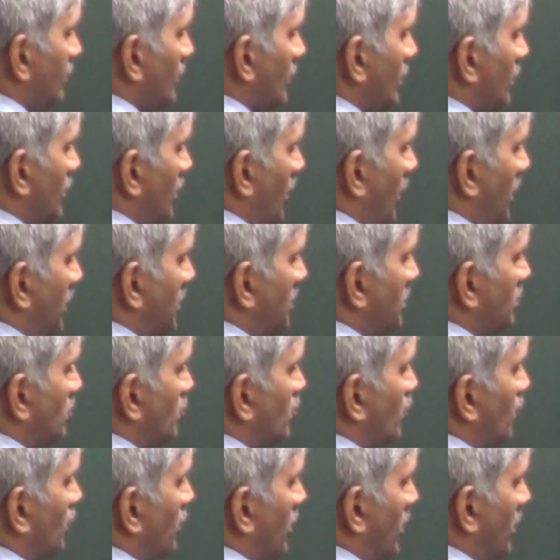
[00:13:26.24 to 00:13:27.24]
A
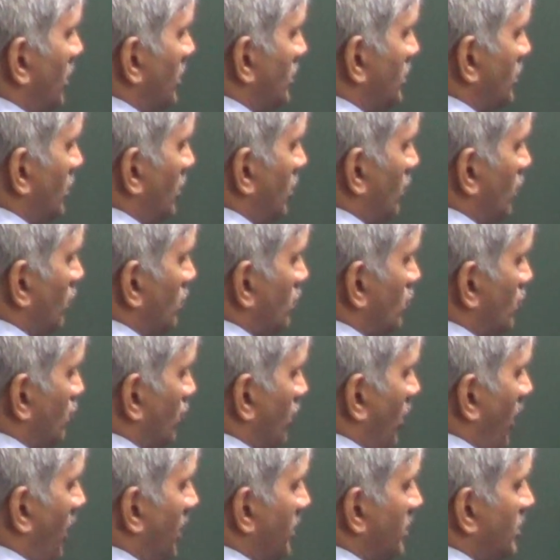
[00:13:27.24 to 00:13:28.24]
into E is equals to
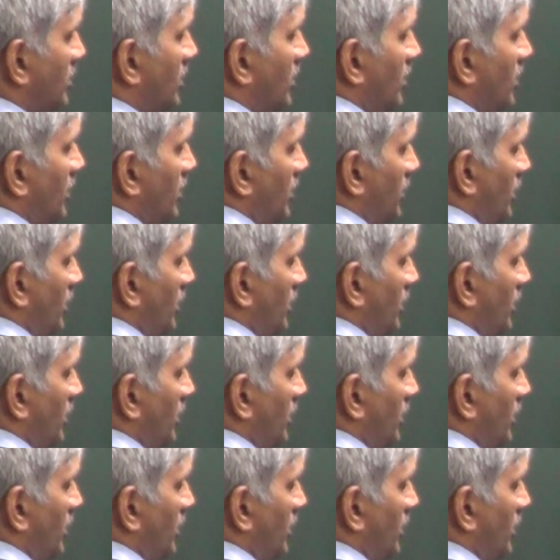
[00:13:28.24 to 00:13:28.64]
8.